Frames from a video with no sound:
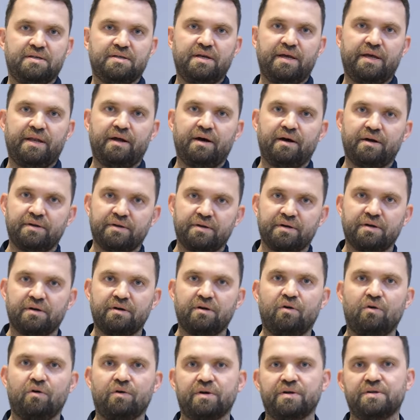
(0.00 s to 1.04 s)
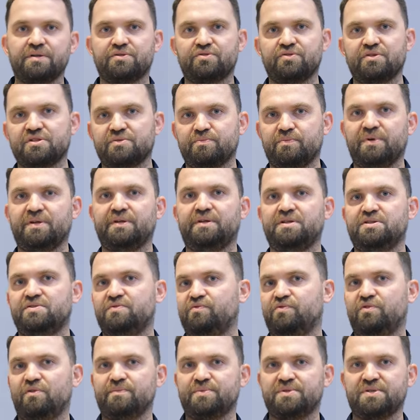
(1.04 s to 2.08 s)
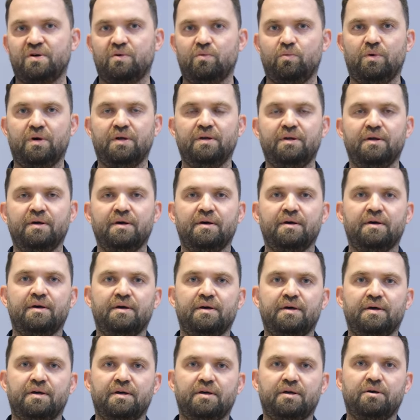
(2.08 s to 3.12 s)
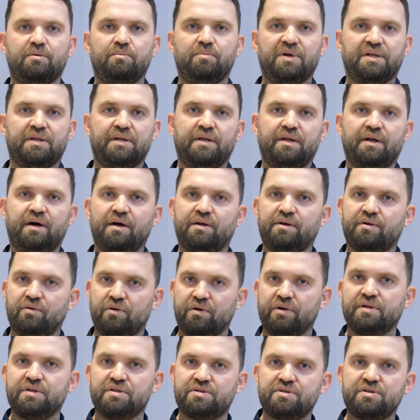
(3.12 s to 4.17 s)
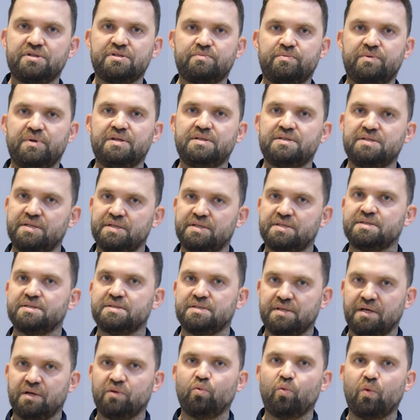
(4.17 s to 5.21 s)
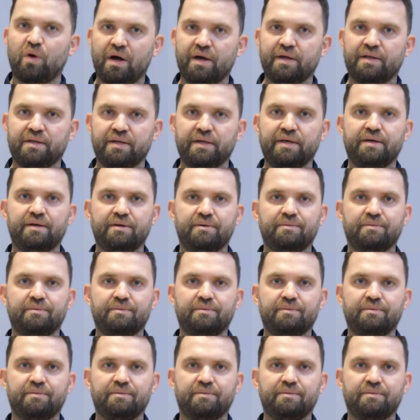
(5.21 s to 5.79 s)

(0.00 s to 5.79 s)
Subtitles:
another organ transplantation from someone, but in other organ transplants, it is done widely.